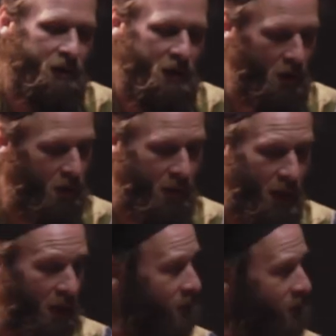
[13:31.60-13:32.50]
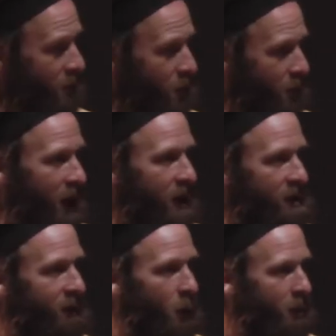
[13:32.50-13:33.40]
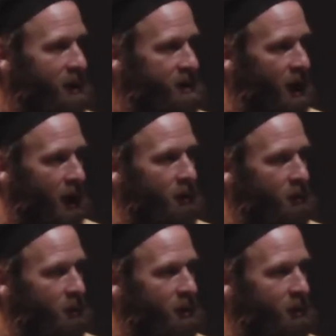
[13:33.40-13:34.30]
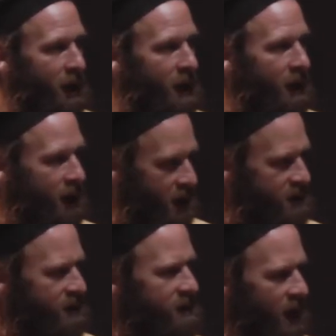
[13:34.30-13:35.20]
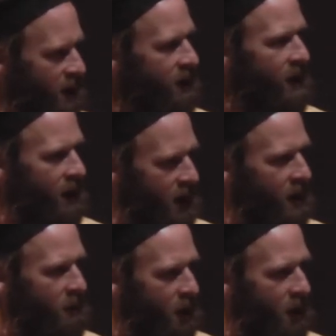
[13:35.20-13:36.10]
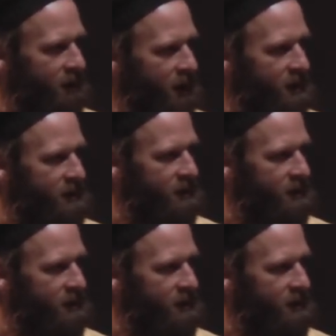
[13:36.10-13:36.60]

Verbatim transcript: so yeah, the, we're playing as a four piece now, and we'll be playing I guess Saturday night at the Blockfest.